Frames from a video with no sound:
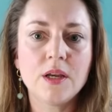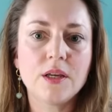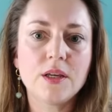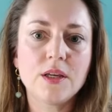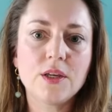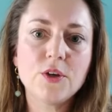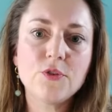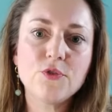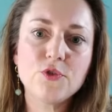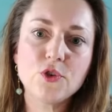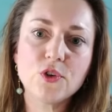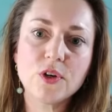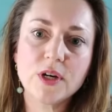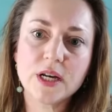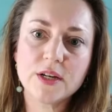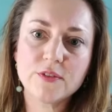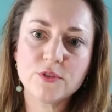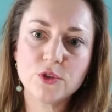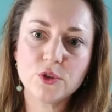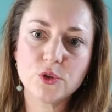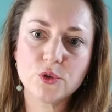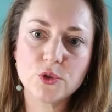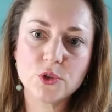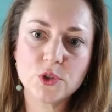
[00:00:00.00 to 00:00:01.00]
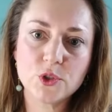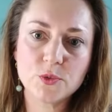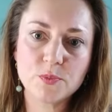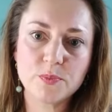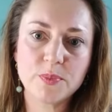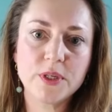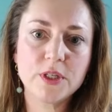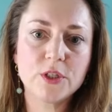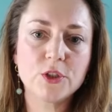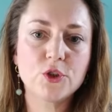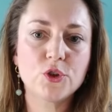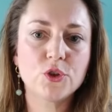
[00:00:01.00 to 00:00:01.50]
if you have to
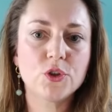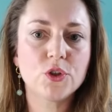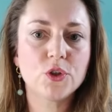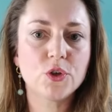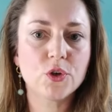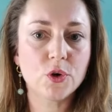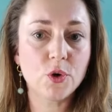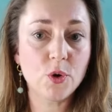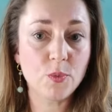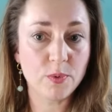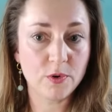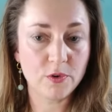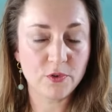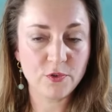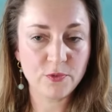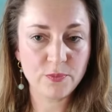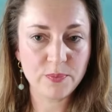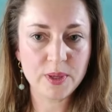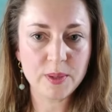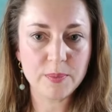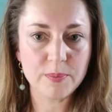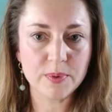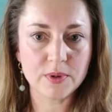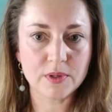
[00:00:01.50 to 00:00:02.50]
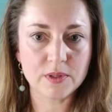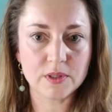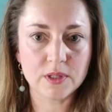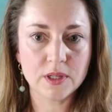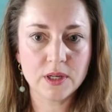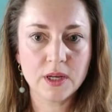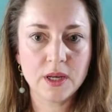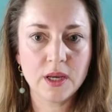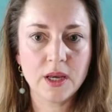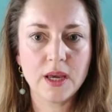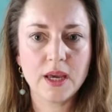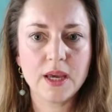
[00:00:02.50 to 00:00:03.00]
speak to a group of people
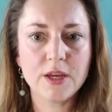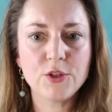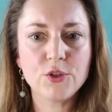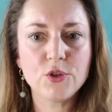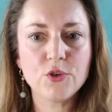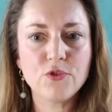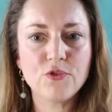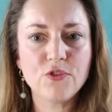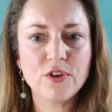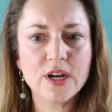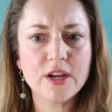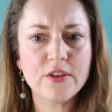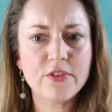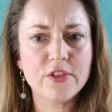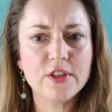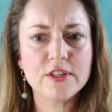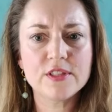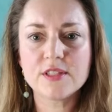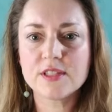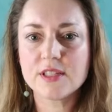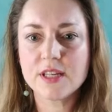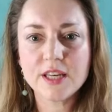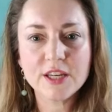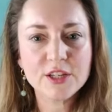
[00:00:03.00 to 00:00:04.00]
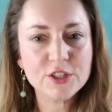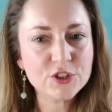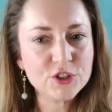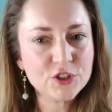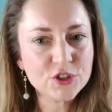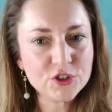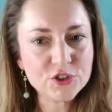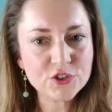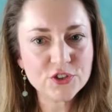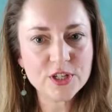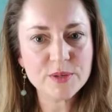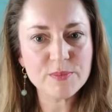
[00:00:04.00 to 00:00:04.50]
and you find this
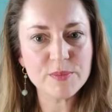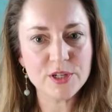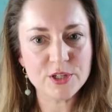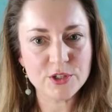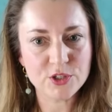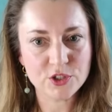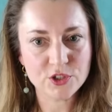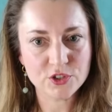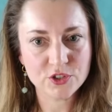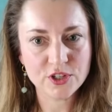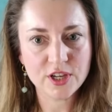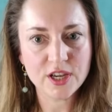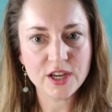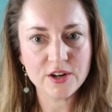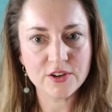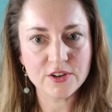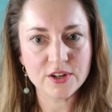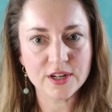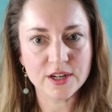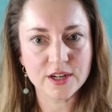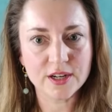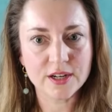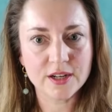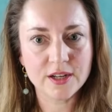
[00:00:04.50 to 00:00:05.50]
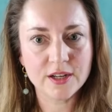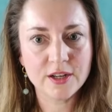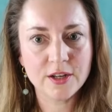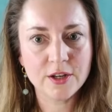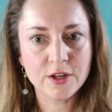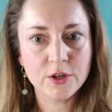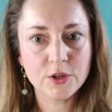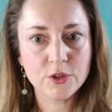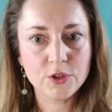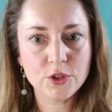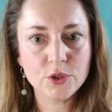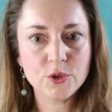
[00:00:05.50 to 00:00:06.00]
extremely scary,
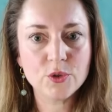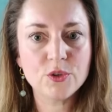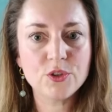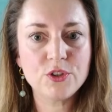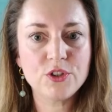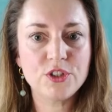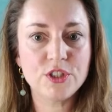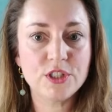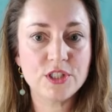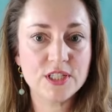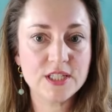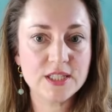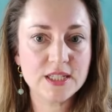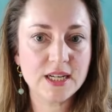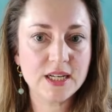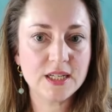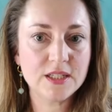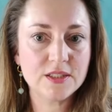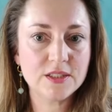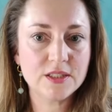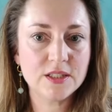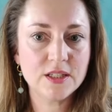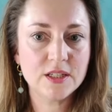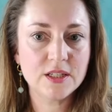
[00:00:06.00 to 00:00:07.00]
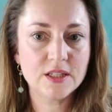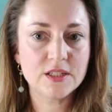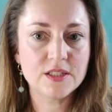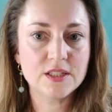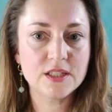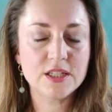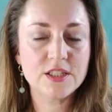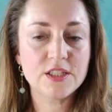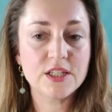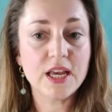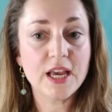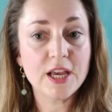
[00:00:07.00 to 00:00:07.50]
you could decide
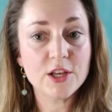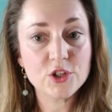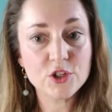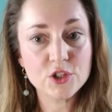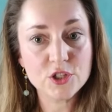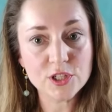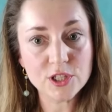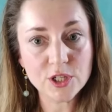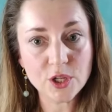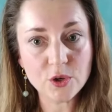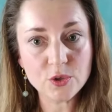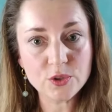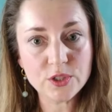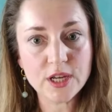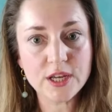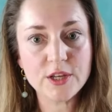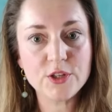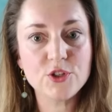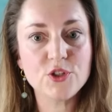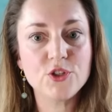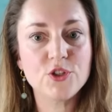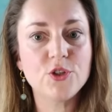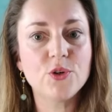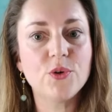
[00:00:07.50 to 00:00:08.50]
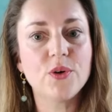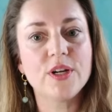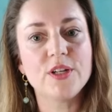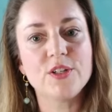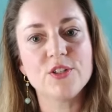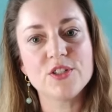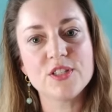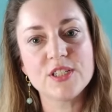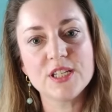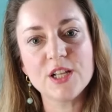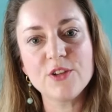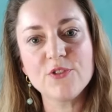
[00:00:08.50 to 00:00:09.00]
that as long as you are in
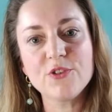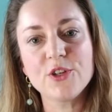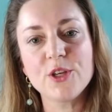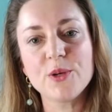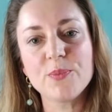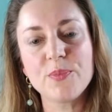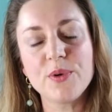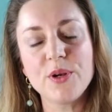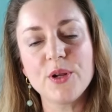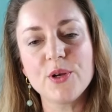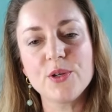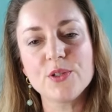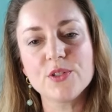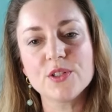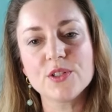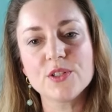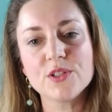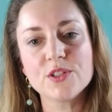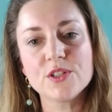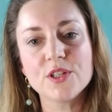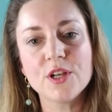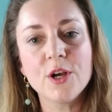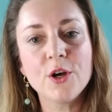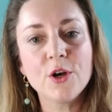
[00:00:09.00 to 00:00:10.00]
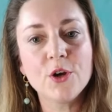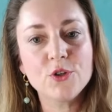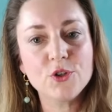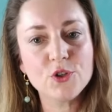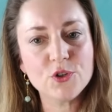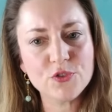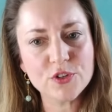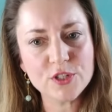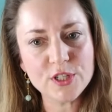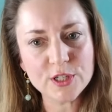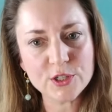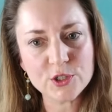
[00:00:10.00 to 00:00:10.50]
self-hypnosis, you
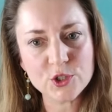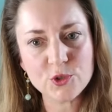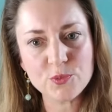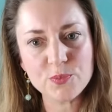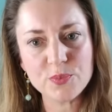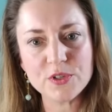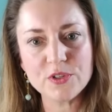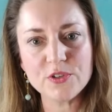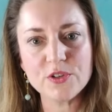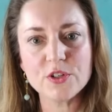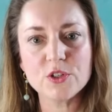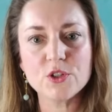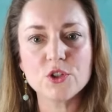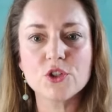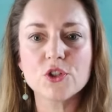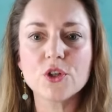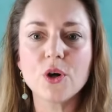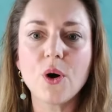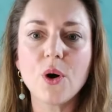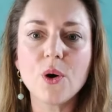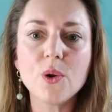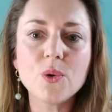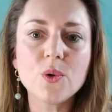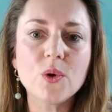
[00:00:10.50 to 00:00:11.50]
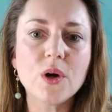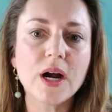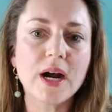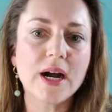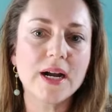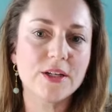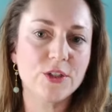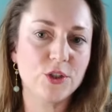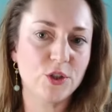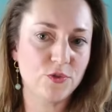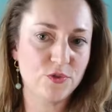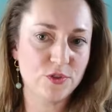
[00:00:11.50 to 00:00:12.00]
will experience all
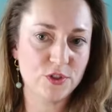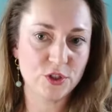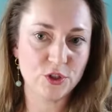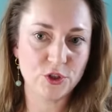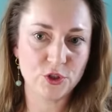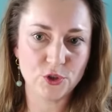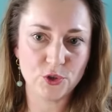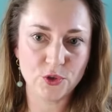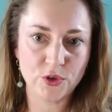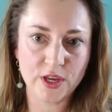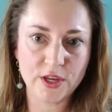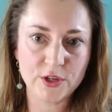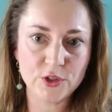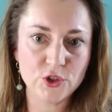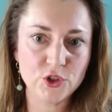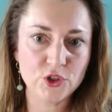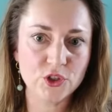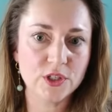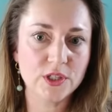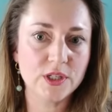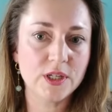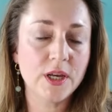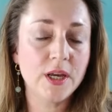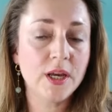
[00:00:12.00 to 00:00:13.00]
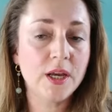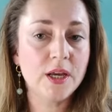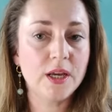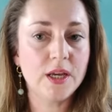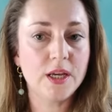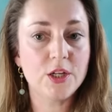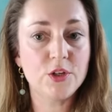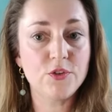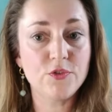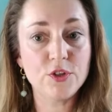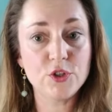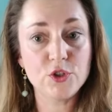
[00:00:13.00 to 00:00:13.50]
kind of situation
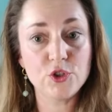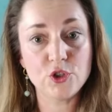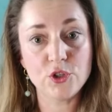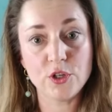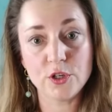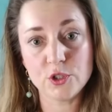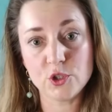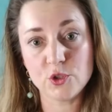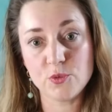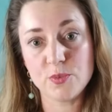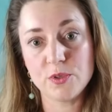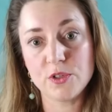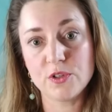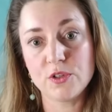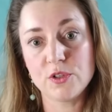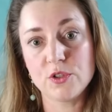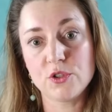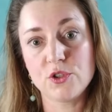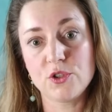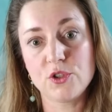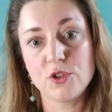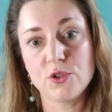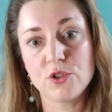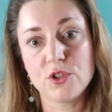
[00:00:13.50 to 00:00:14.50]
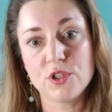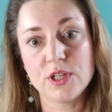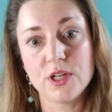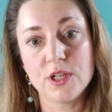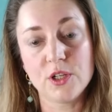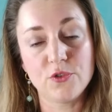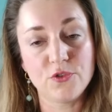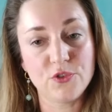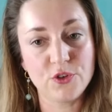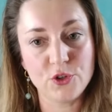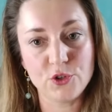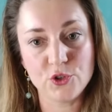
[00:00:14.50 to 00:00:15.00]
in which you experience
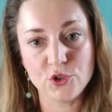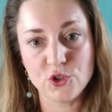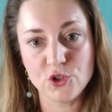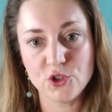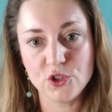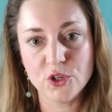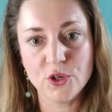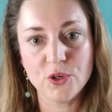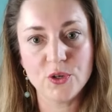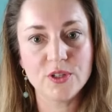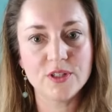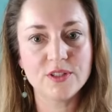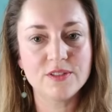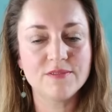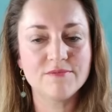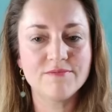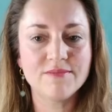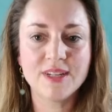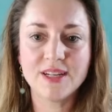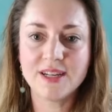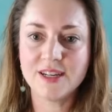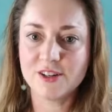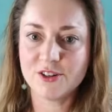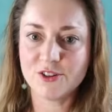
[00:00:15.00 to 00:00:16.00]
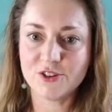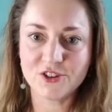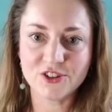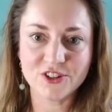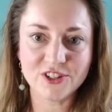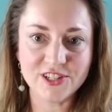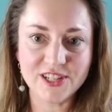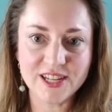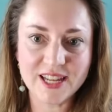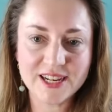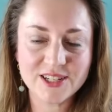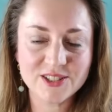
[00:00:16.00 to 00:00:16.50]
yourself enjoying,
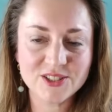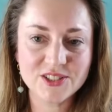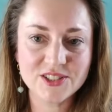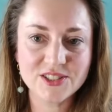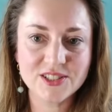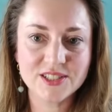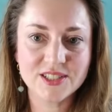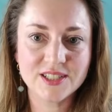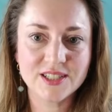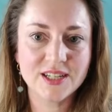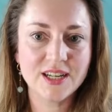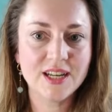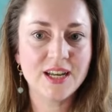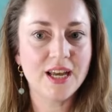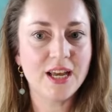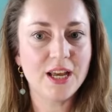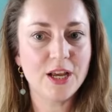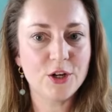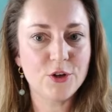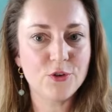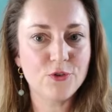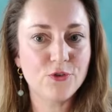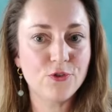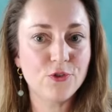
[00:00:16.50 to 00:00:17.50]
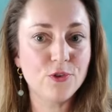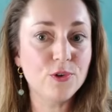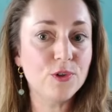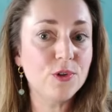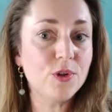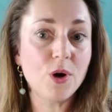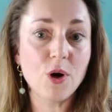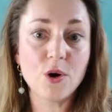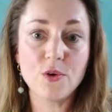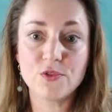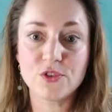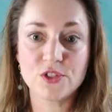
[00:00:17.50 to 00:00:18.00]
relaxed and
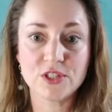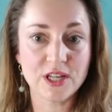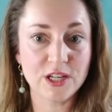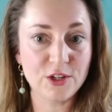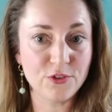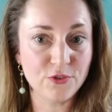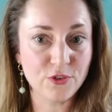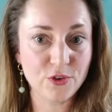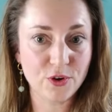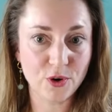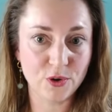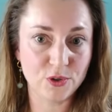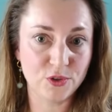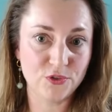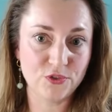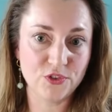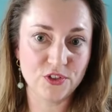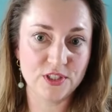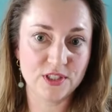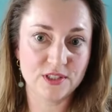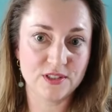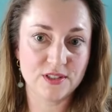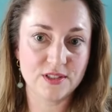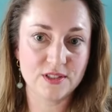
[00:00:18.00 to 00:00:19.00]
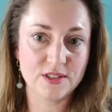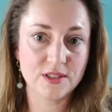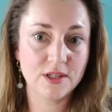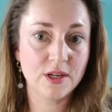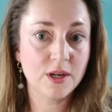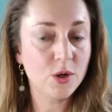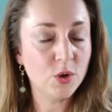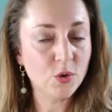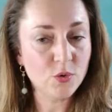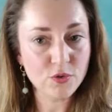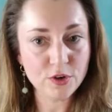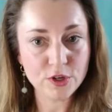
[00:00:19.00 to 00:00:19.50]
full of self-confidence
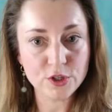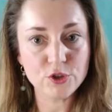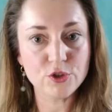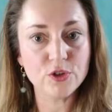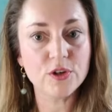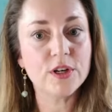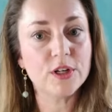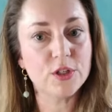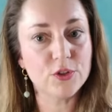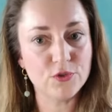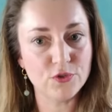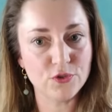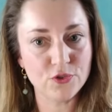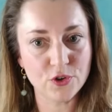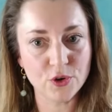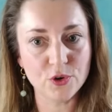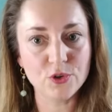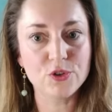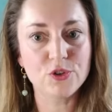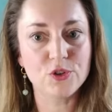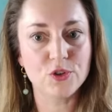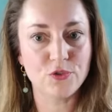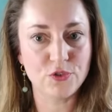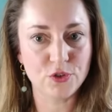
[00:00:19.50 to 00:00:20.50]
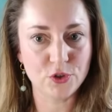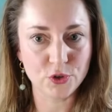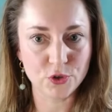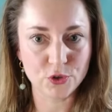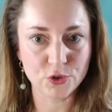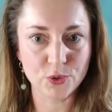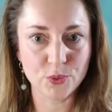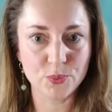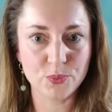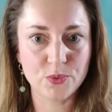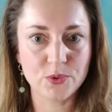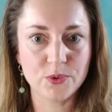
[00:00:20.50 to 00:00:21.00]
when you're in front of a
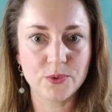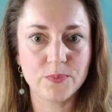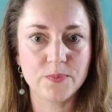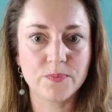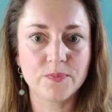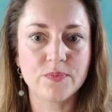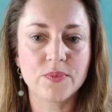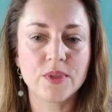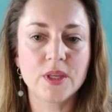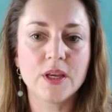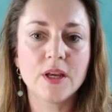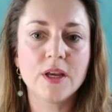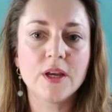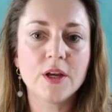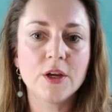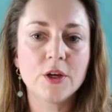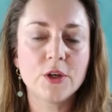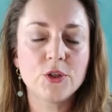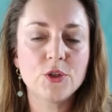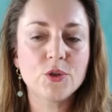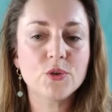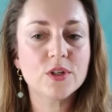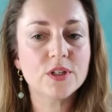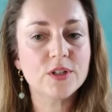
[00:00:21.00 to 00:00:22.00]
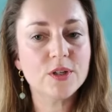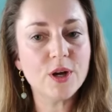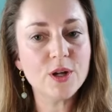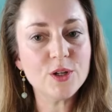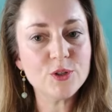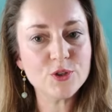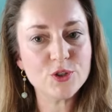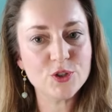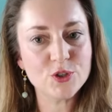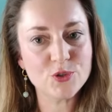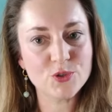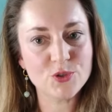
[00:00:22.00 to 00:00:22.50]
group. You can
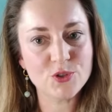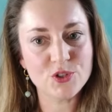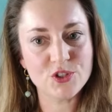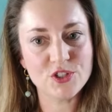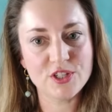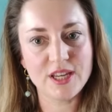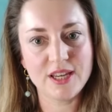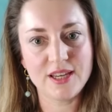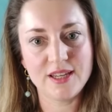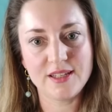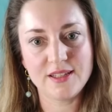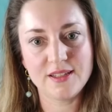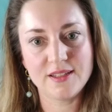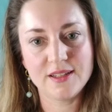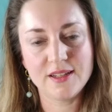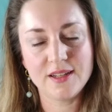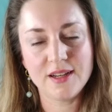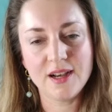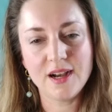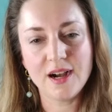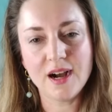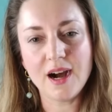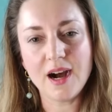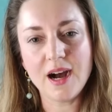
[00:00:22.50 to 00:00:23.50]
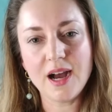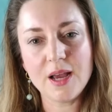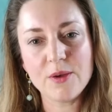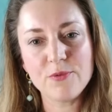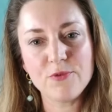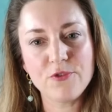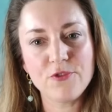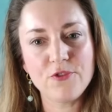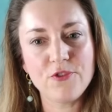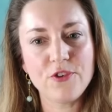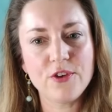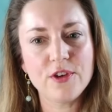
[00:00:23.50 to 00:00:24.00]
also say, I'm
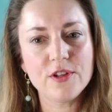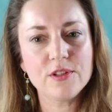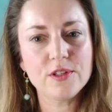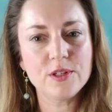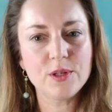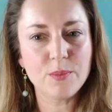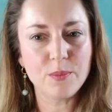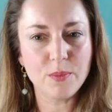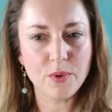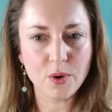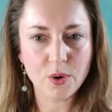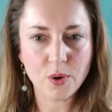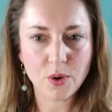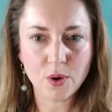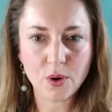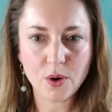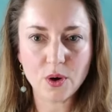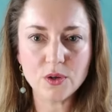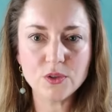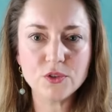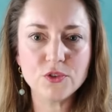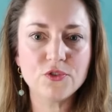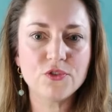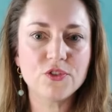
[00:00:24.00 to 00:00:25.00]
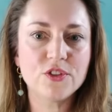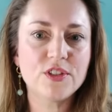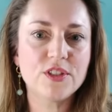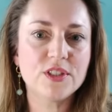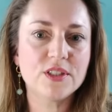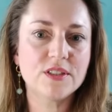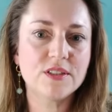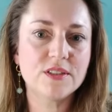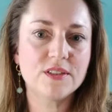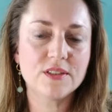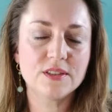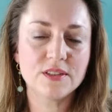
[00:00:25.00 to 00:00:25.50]
feeling more
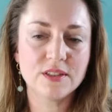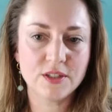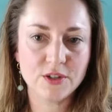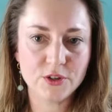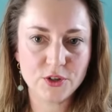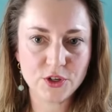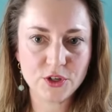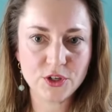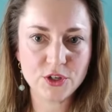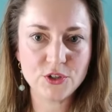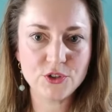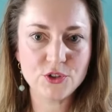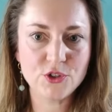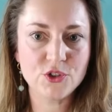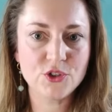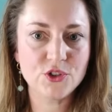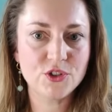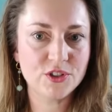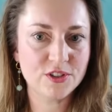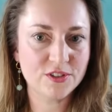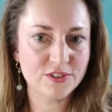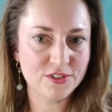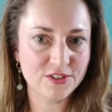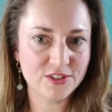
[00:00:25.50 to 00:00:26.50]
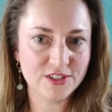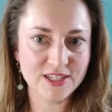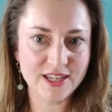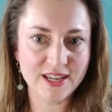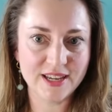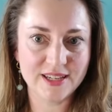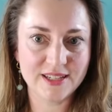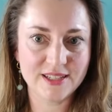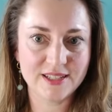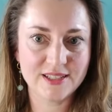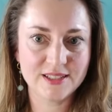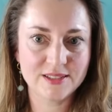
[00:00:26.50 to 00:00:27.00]
confident each
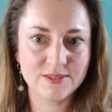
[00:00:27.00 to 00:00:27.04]
day.